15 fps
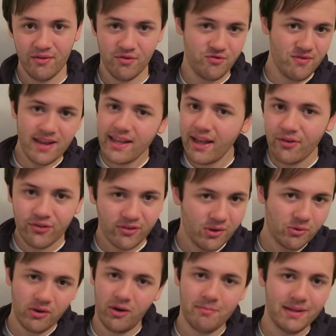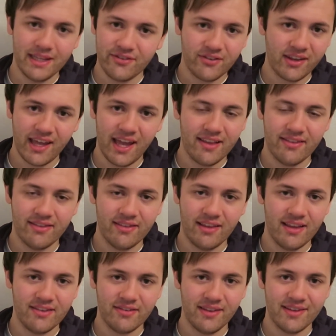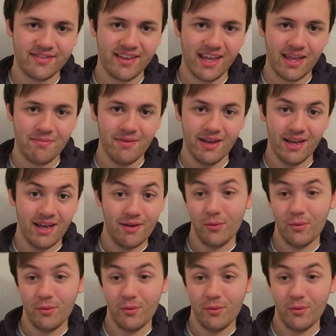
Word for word: Rodrigo's still got minutes to get in, into this team.